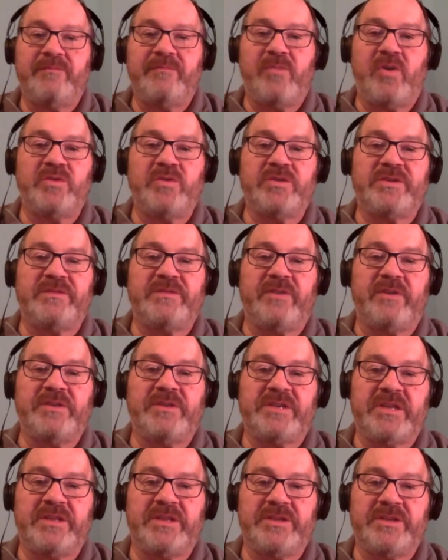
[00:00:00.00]
most of
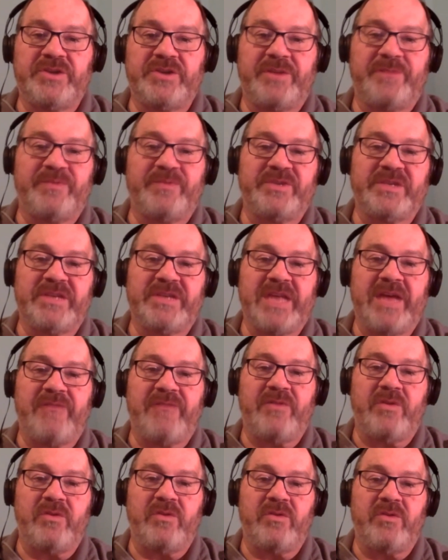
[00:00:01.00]
the Shepherd
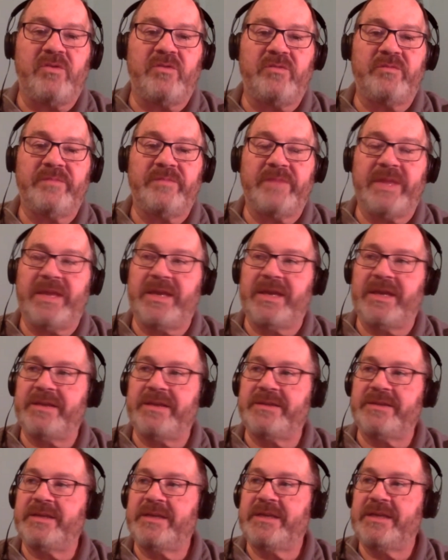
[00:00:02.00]
staff a home
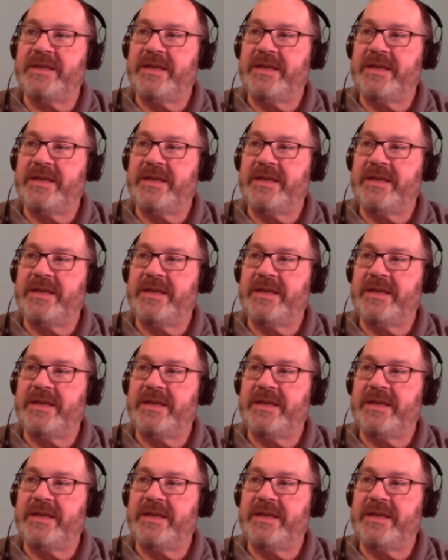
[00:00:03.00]
and